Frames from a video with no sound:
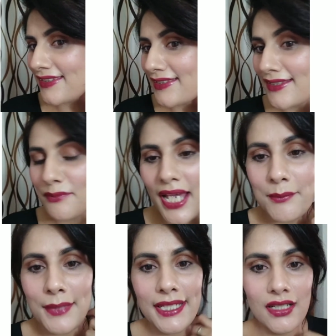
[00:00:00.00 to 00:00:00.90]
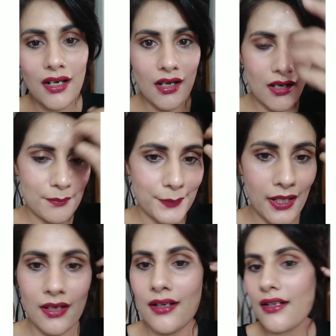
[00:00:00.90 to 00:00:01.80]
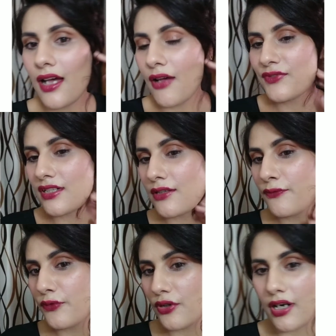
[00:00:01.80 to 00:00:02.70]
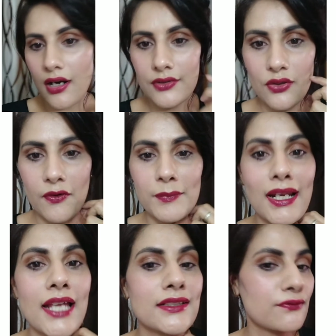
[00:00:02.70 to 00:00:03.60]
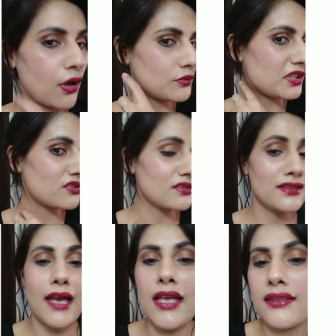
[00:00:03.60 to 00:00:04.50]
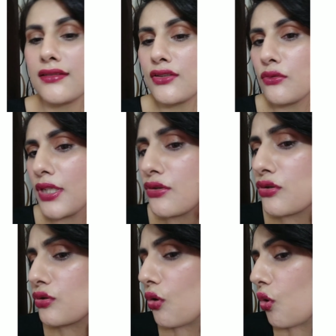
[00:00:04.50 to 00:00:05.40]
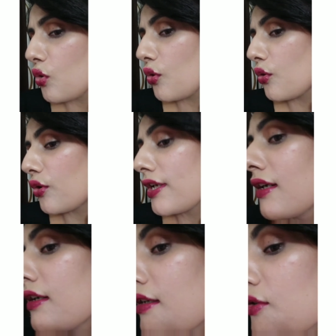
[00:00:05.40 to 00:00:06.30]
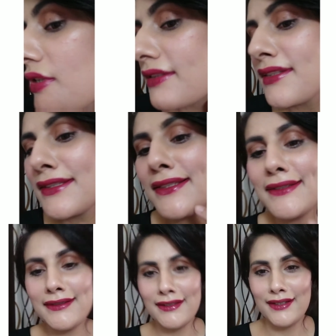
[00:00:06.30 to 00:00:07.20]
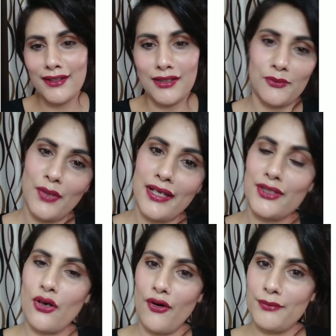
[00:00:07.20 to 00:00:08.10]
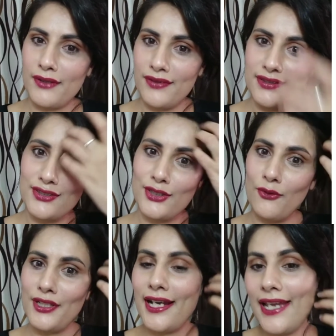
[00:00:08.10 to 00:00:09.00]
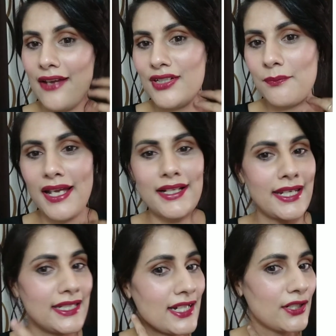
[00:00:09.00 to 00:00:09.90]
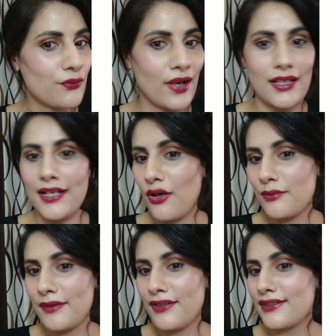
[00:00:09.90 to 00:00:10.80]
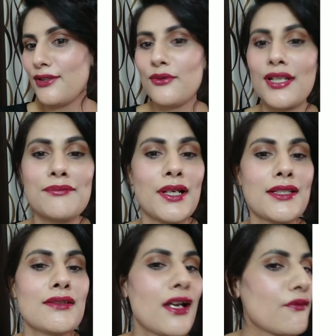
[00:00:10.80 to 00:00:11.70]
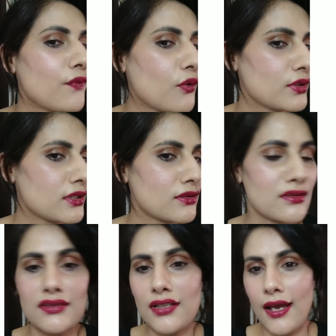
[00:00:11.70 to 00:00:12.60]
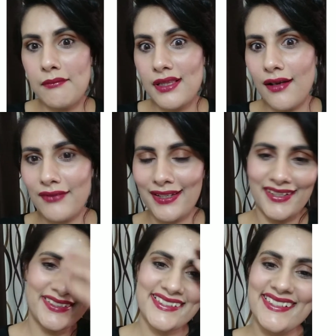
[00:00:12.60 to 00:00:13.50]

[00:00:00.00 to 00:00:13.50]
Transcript: This is my makeup after 4 hours of applying this foundation, and this is looking so good. You can see, my god, my face is glowing. I haven't applied any kind of highlighter on my face, and look at my foundation. I'm loving it.